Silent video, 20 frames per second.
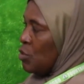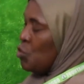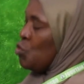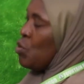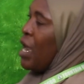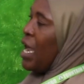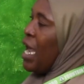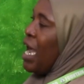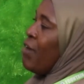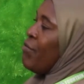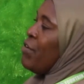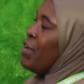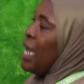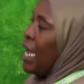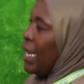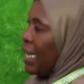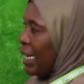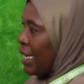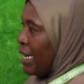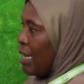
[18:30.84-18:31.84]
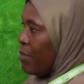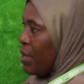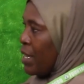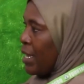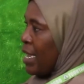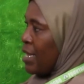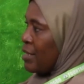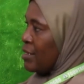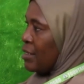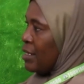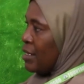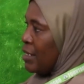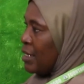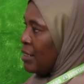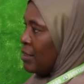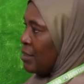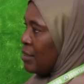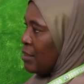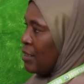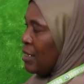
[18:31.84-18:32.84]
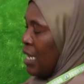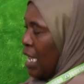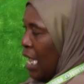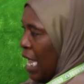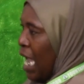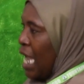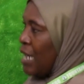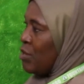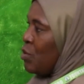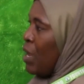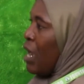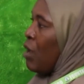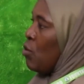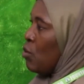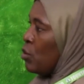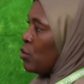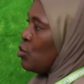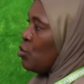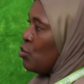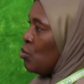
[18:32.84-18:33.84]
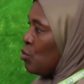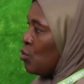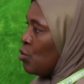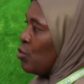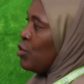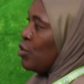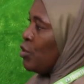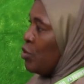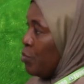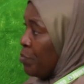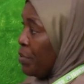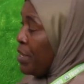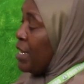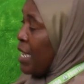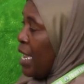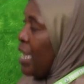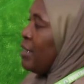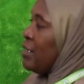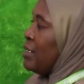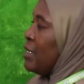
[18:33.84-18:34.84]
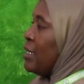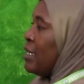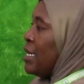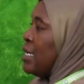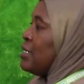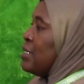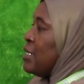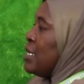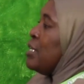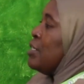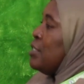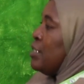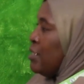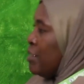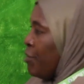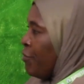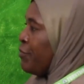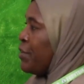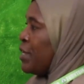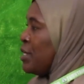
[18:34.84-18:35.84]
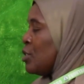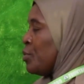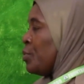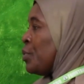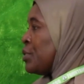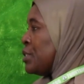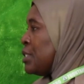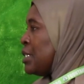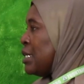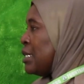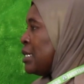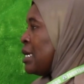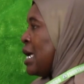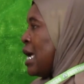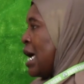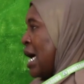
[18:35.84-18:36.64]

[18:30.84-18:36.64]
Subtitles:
you are having academic excellence, and you are also being excellent in different sporting